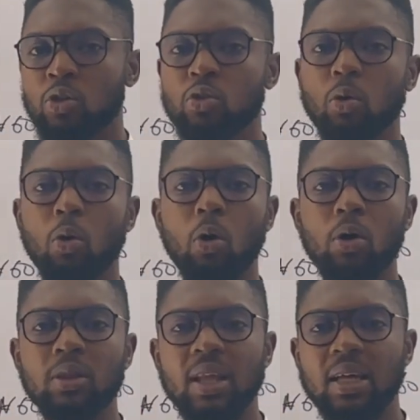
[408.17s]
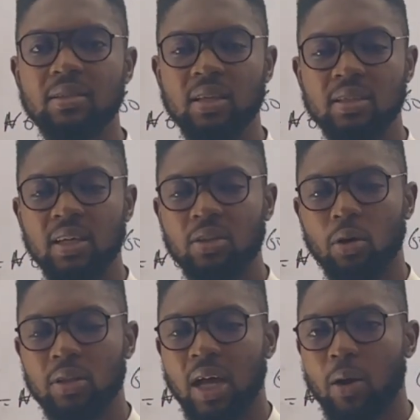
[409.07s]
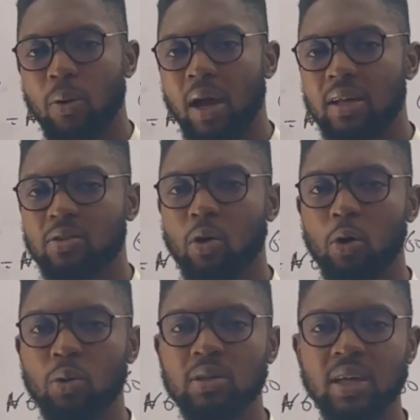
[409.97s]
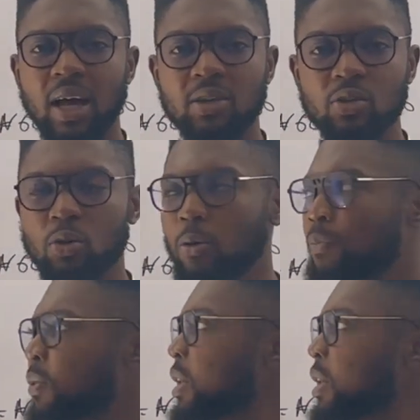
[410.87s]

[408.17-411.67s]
So unless stated otherwise, always assume